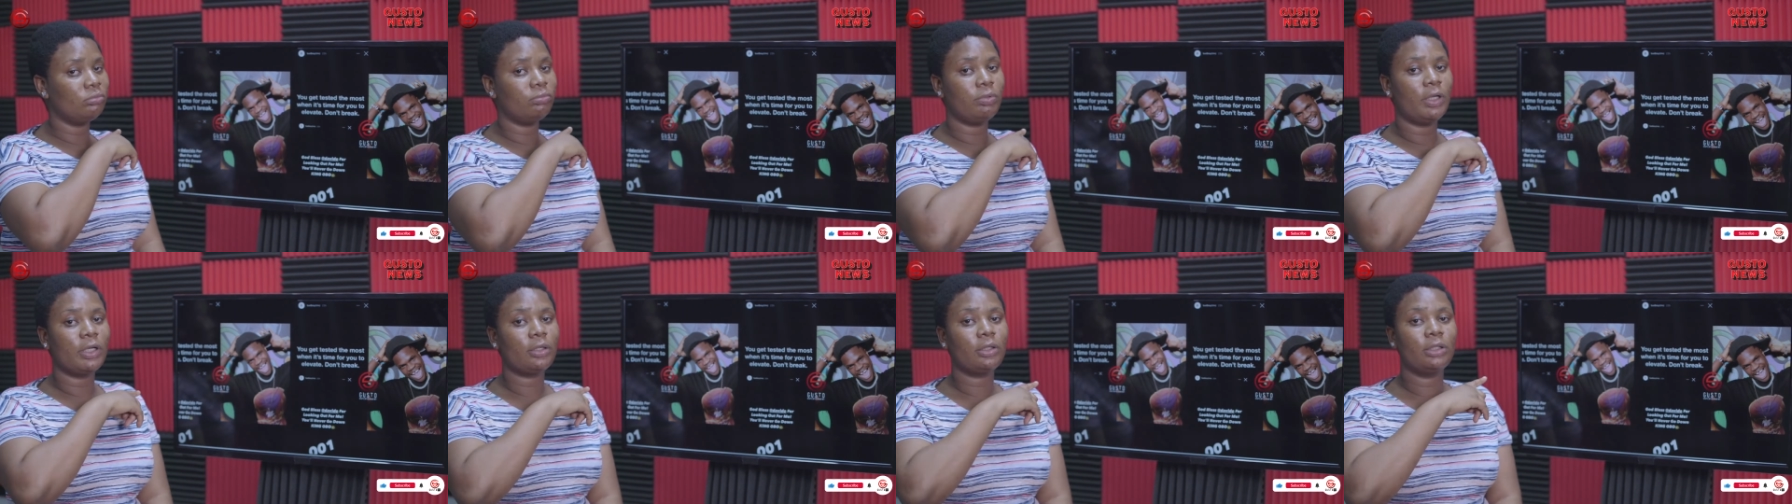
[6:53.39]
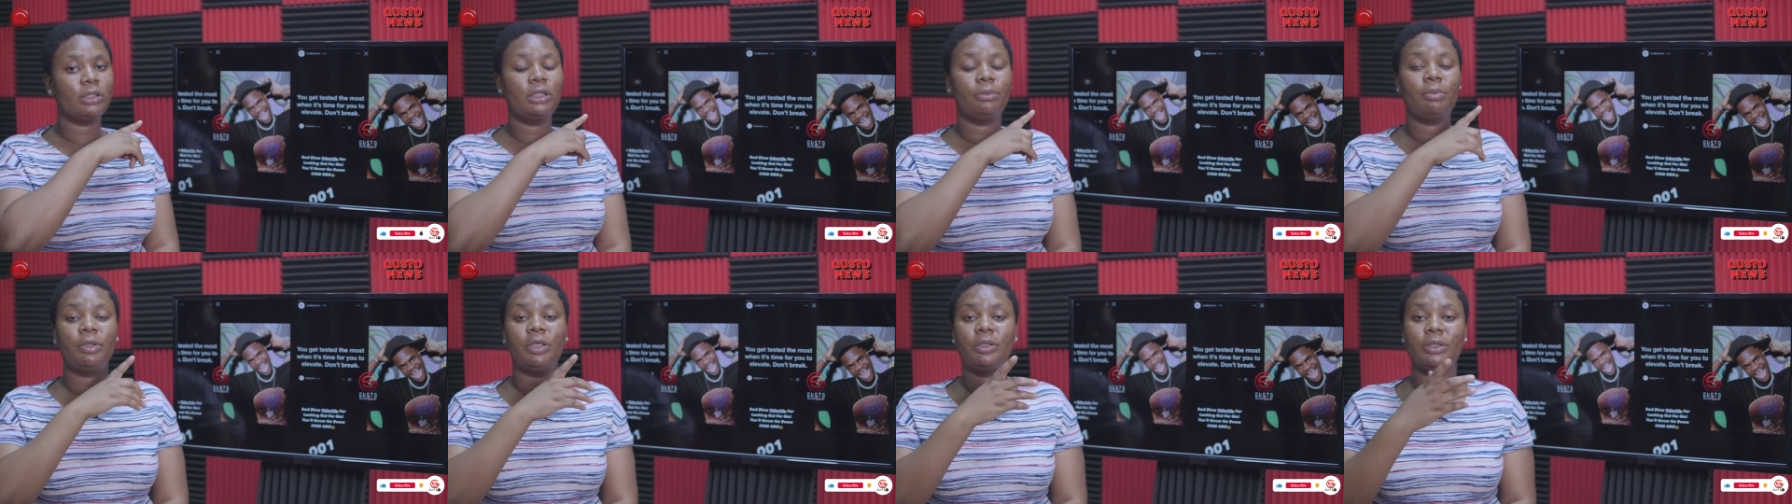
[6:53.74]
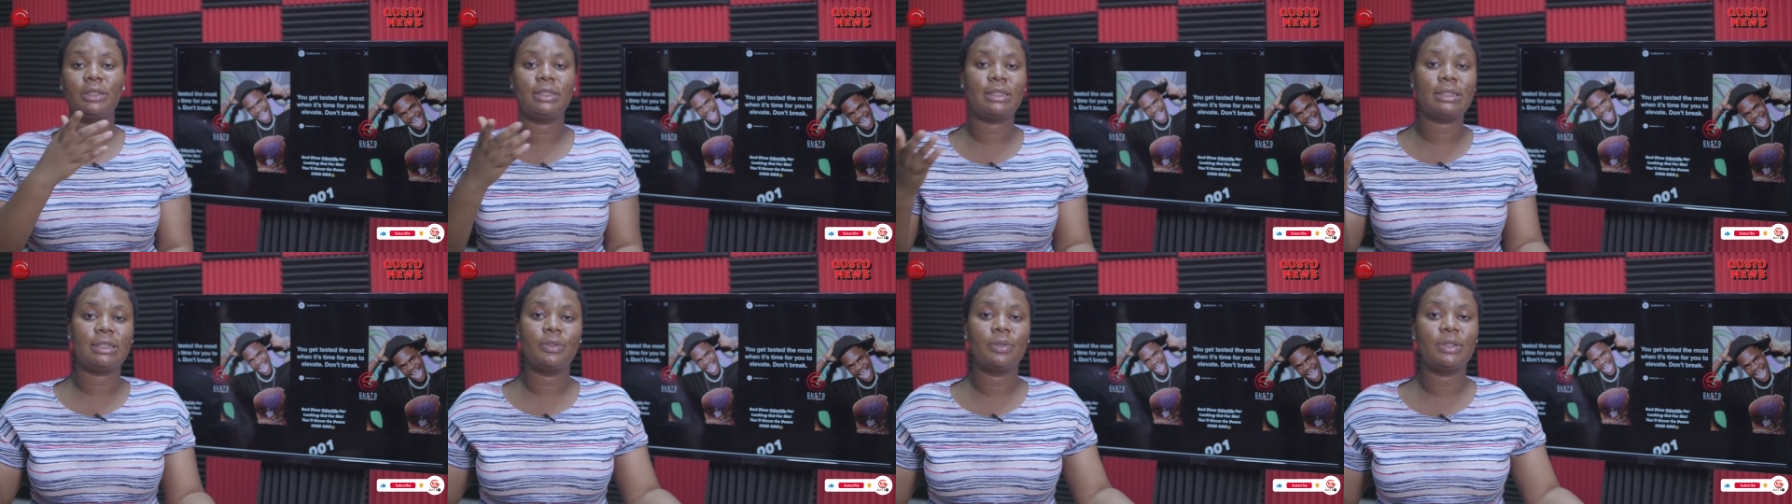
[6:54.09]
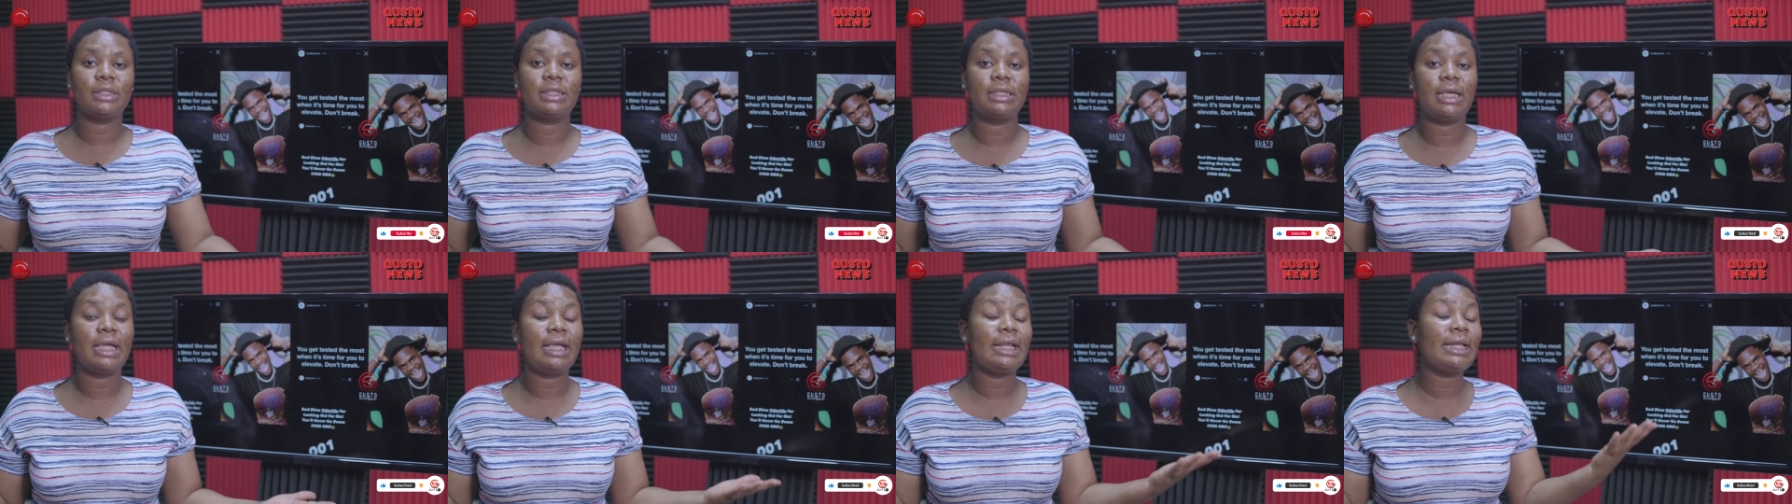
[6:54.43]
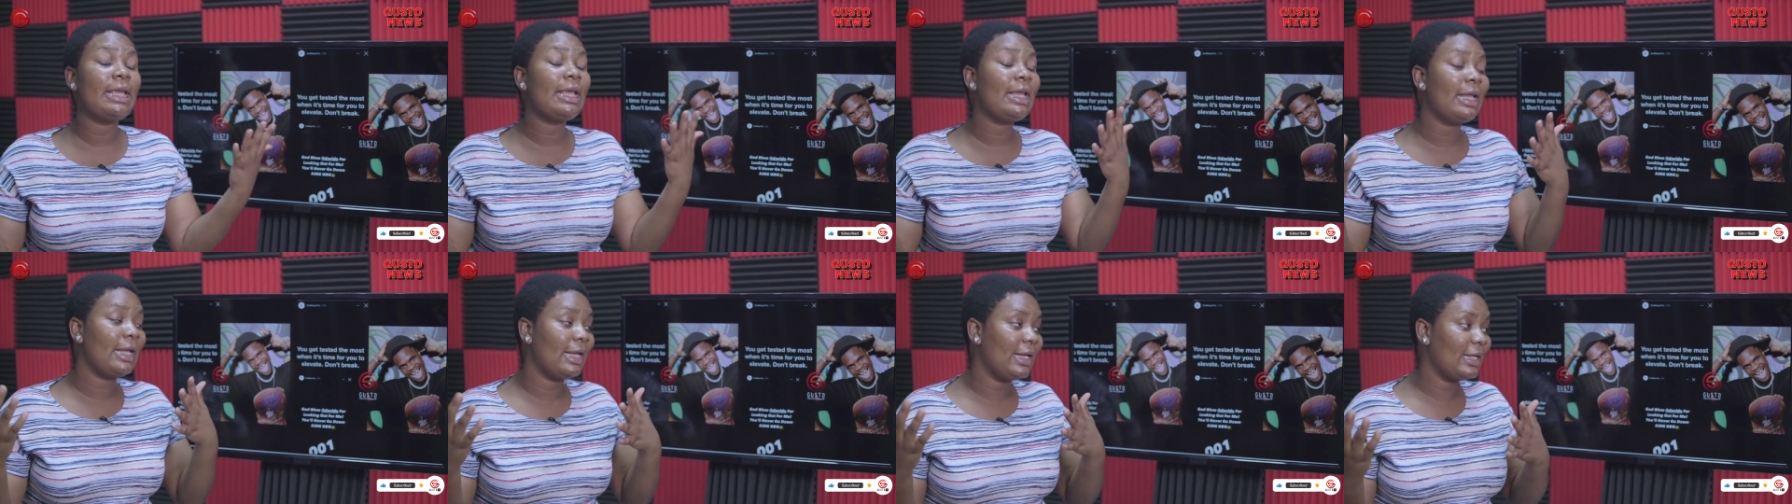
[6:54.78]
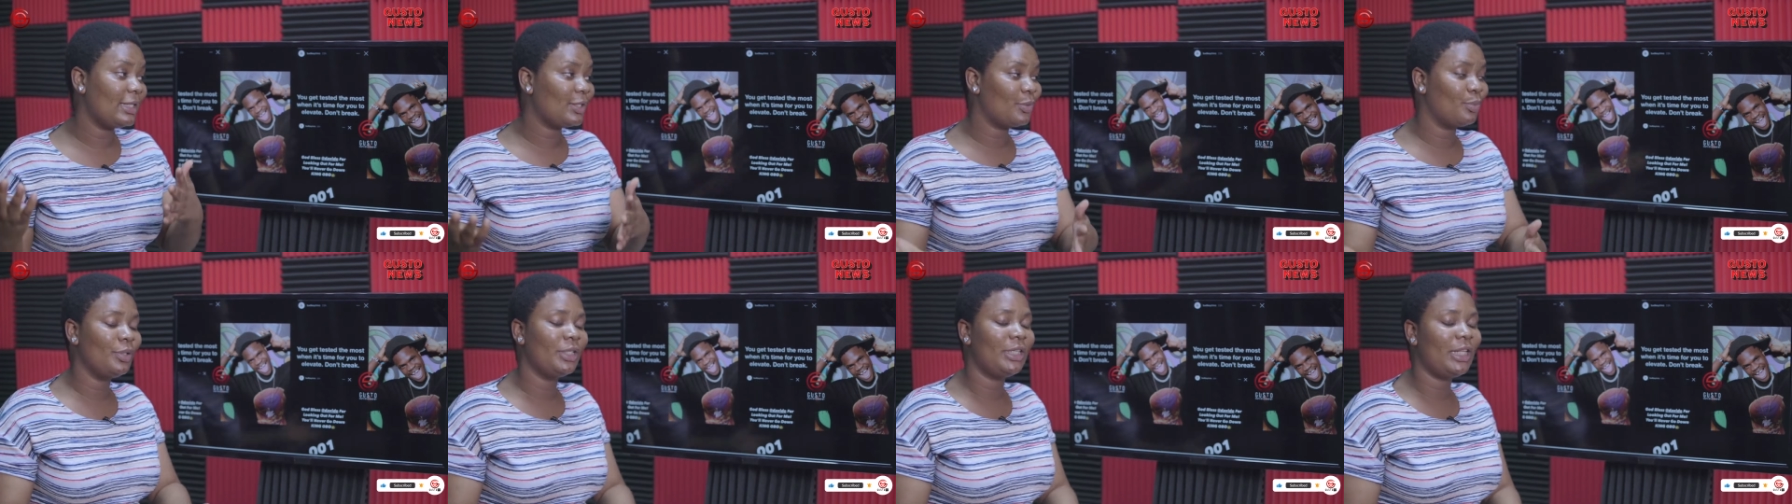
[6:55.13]
record label is still saying he
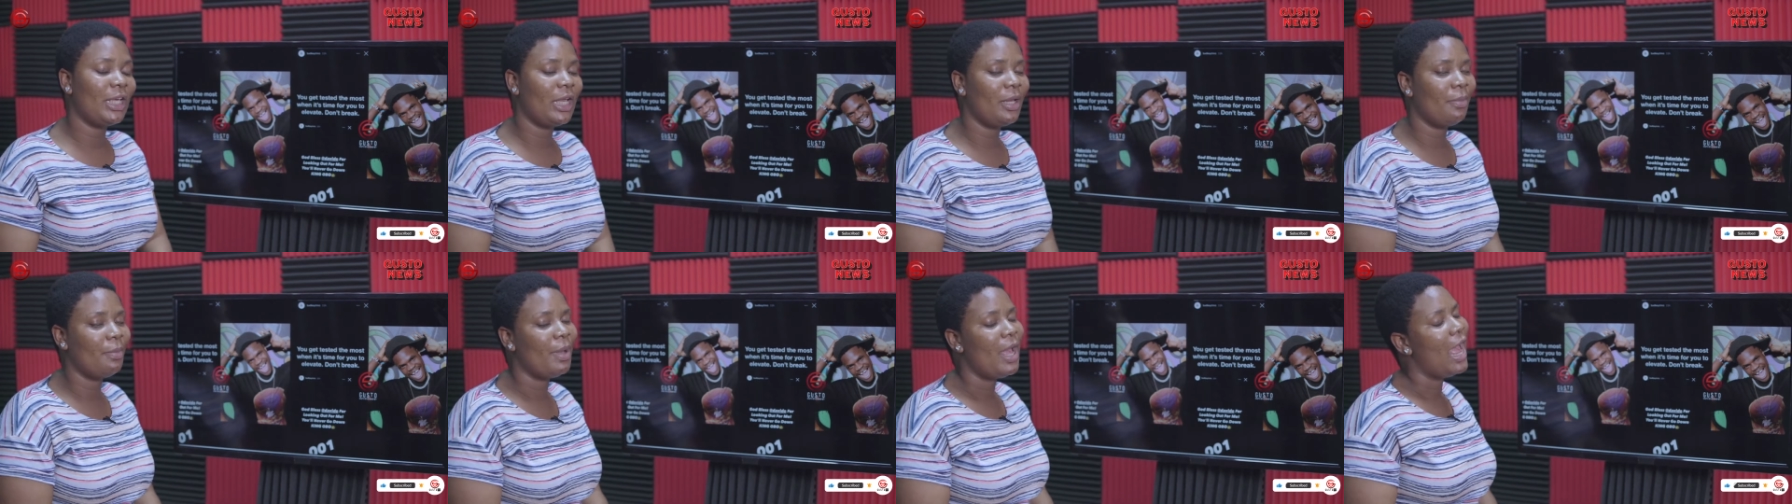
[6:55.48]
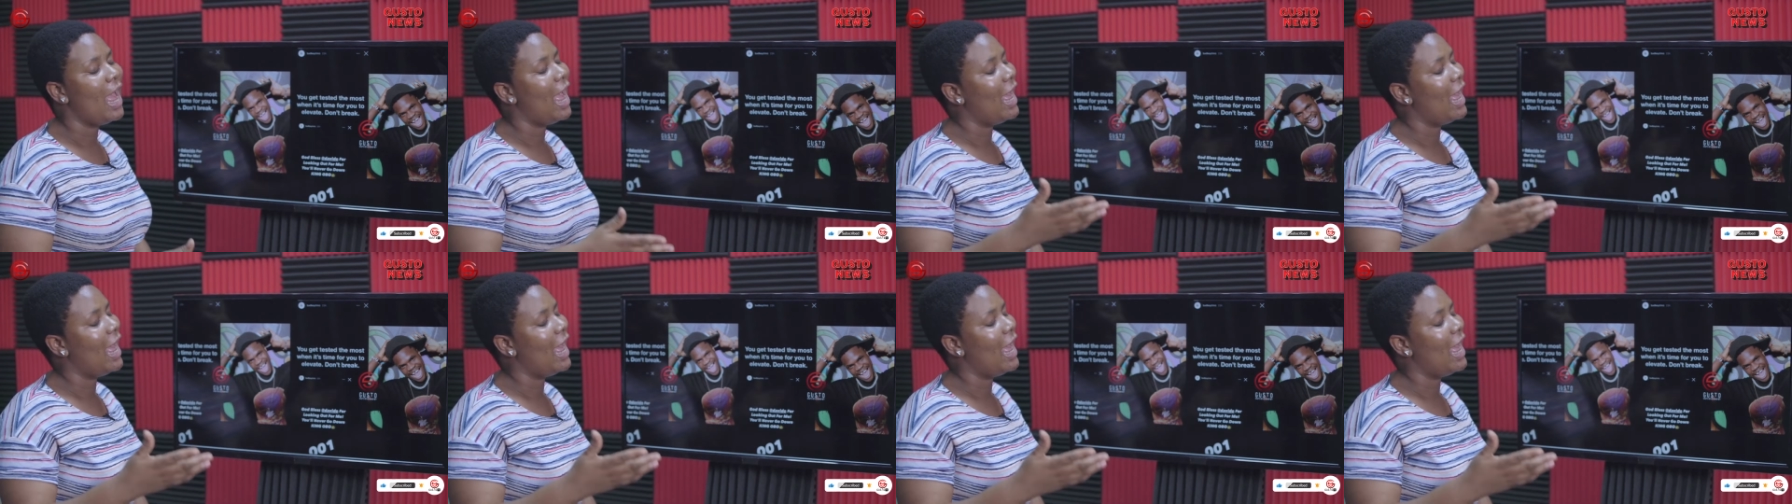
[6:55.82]
is with them.